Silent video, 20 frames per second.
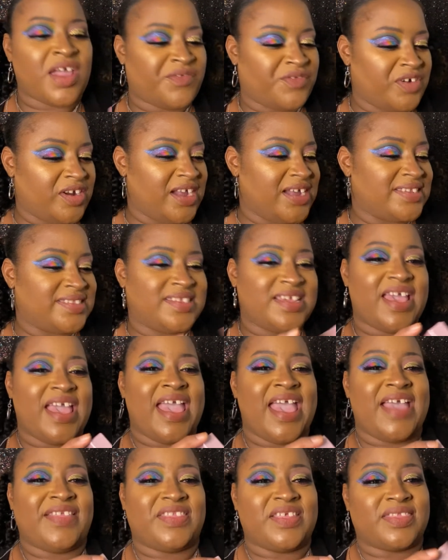I forgot to
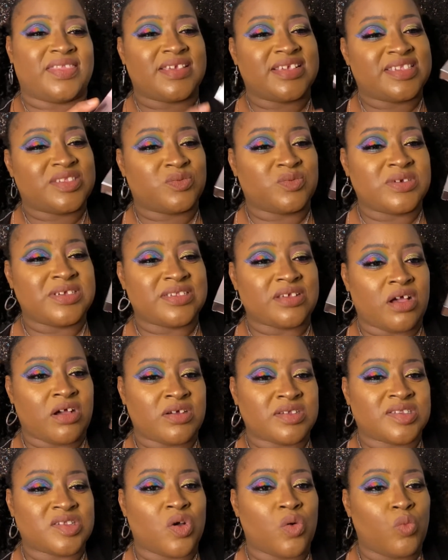add that this was
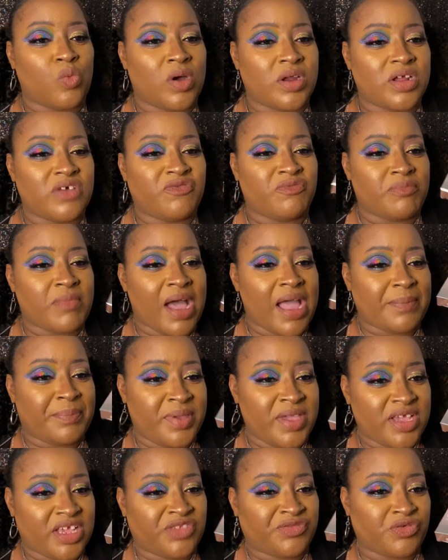also one of my
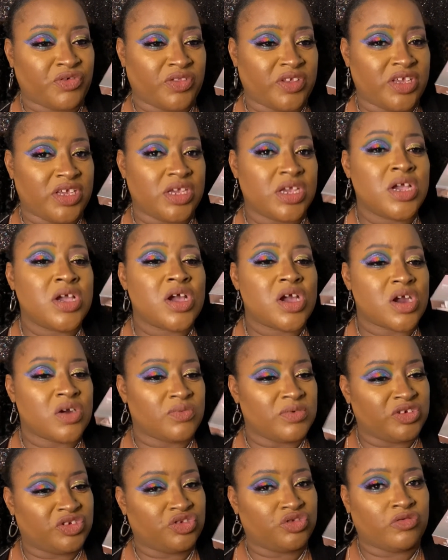picks for the
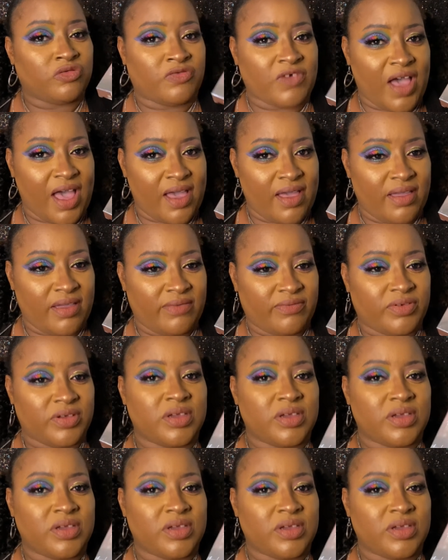original 5.